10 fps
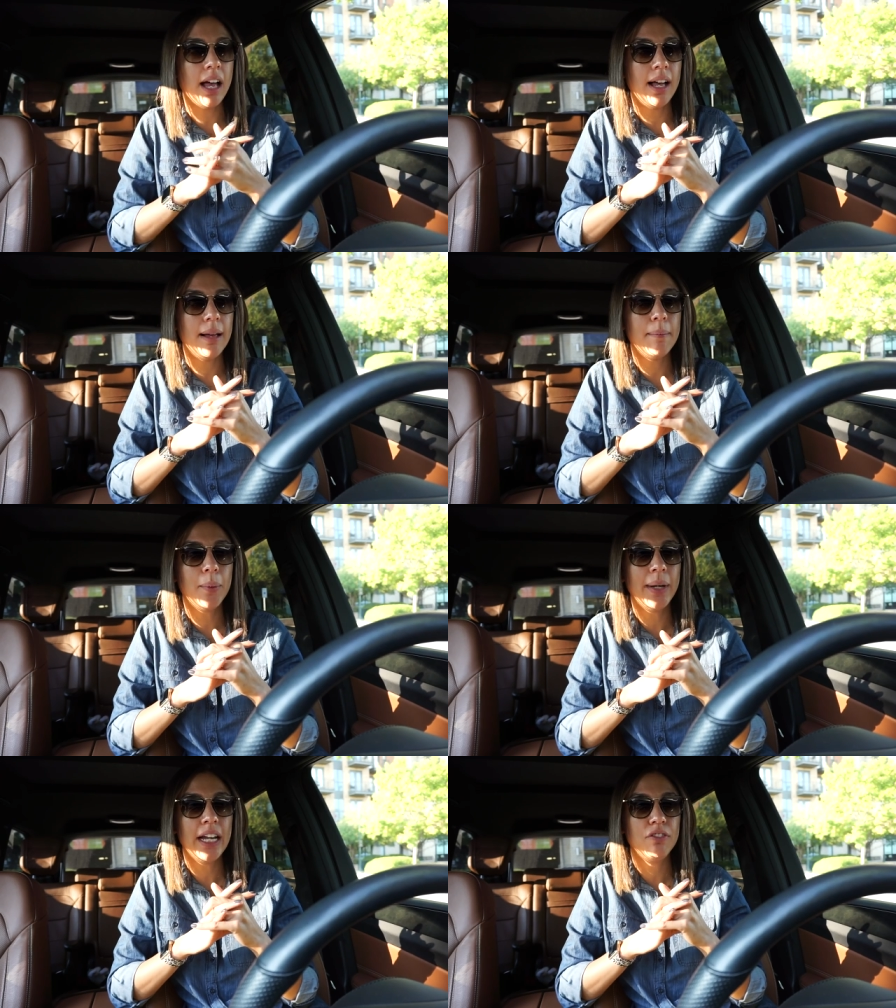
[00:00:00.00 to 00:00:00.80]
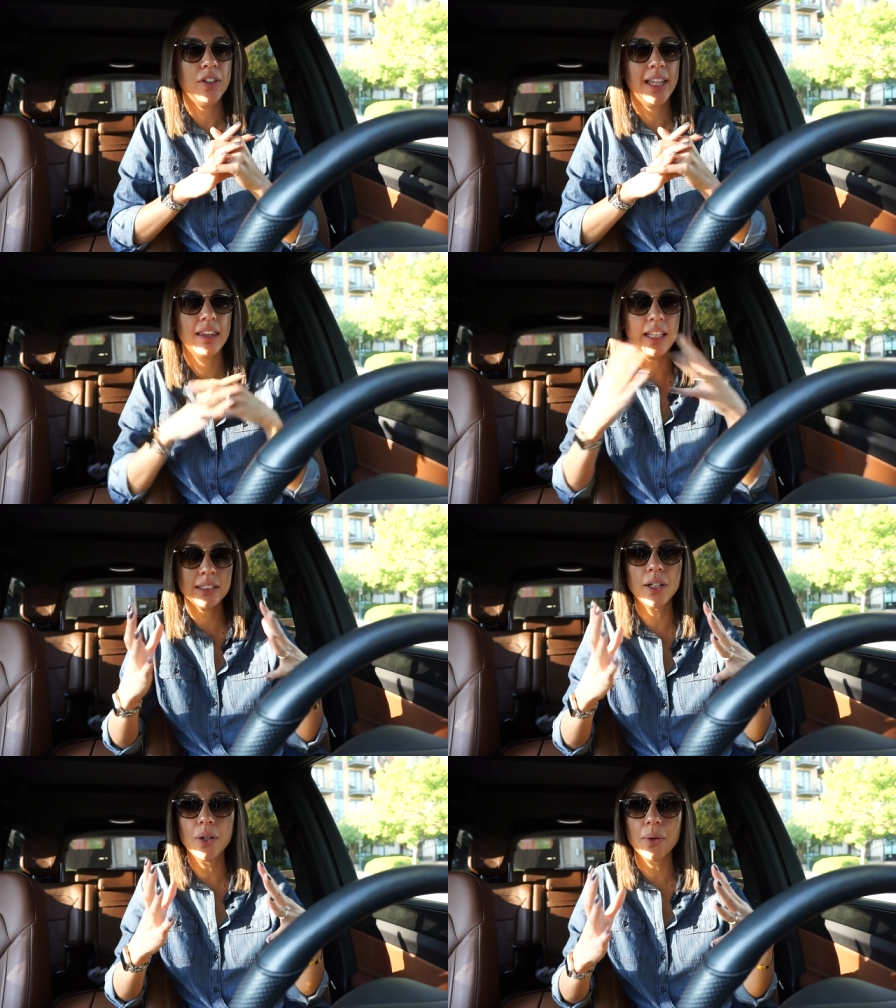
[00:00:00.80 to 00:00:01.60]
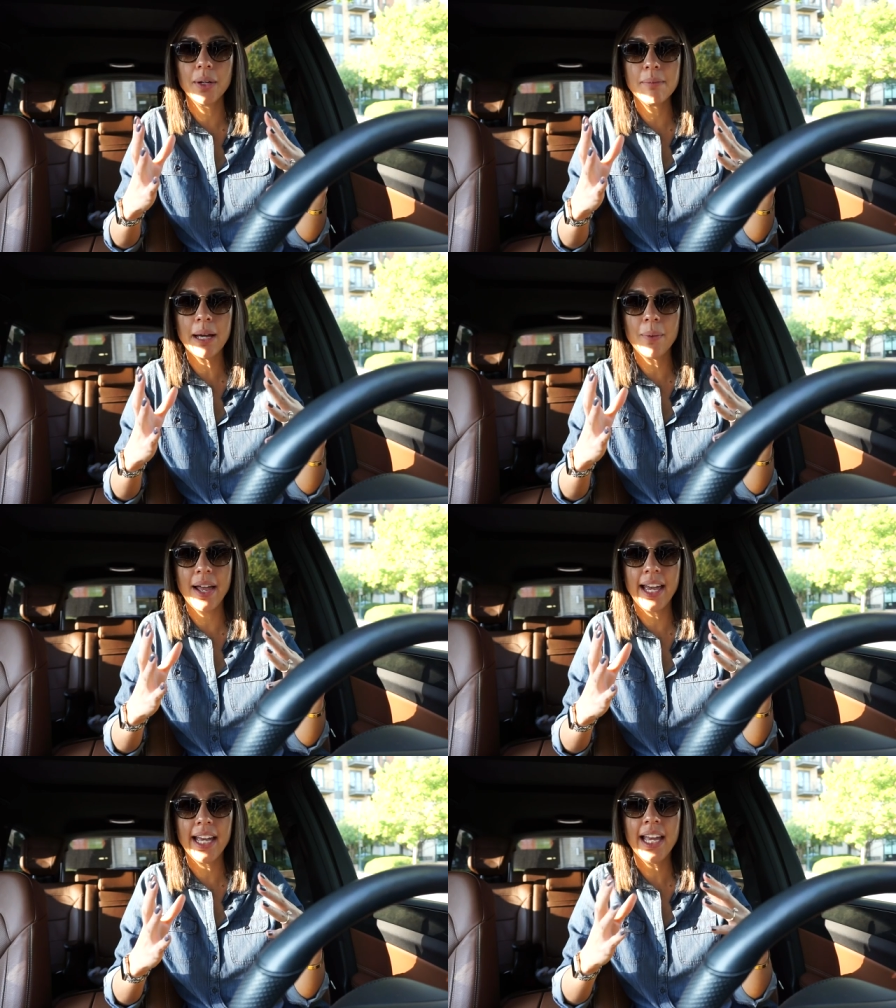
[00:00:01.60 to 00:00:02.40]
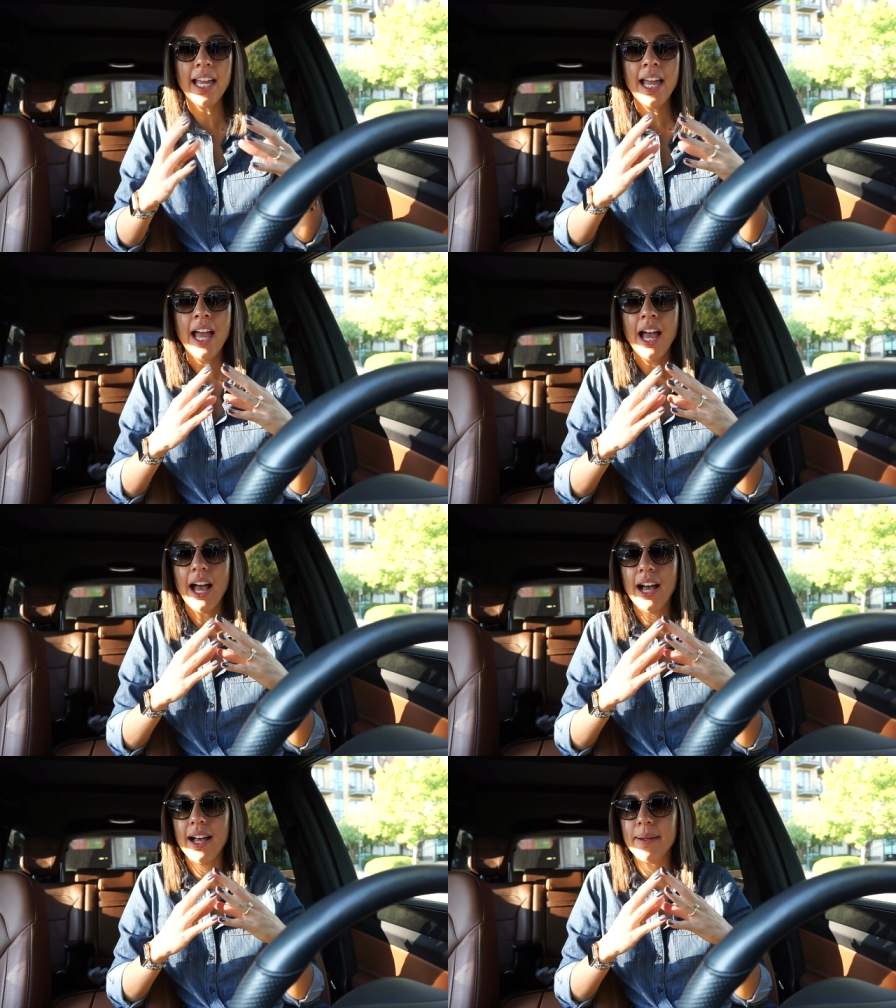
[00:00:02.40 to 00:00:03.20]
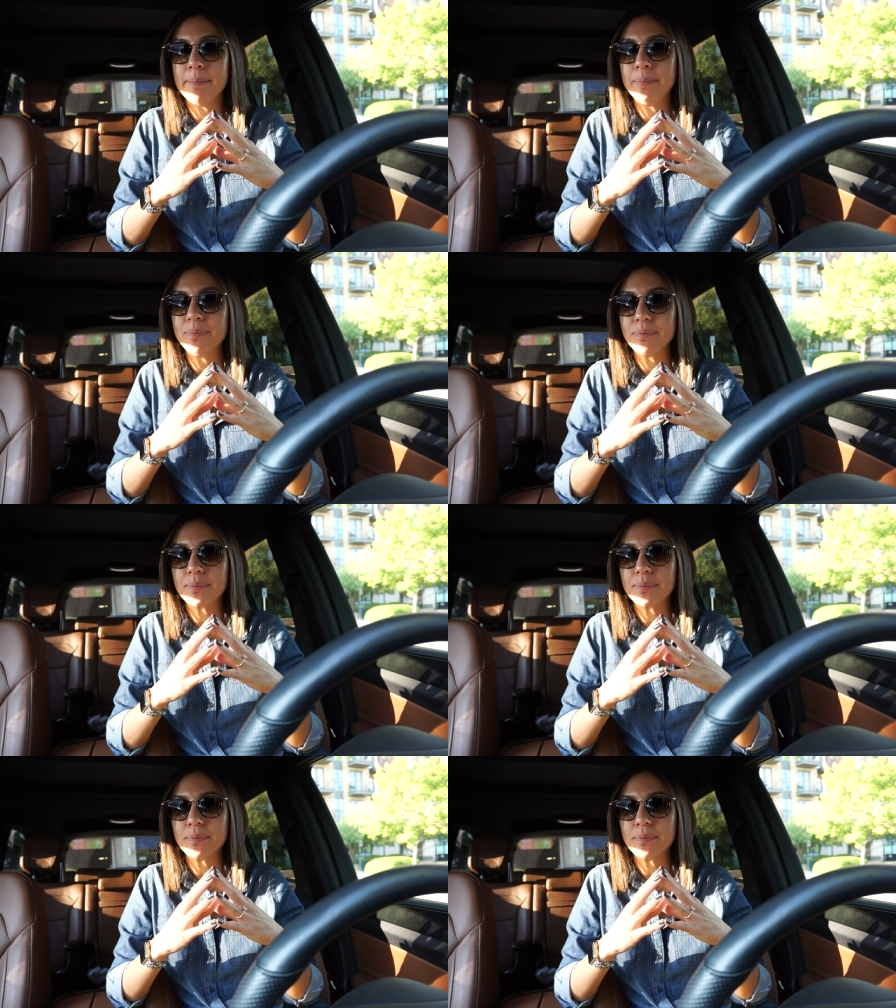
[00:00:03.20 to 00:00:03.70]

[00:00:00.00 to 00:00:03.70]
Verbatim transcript: um, when I feel like things aren't going my way. Um,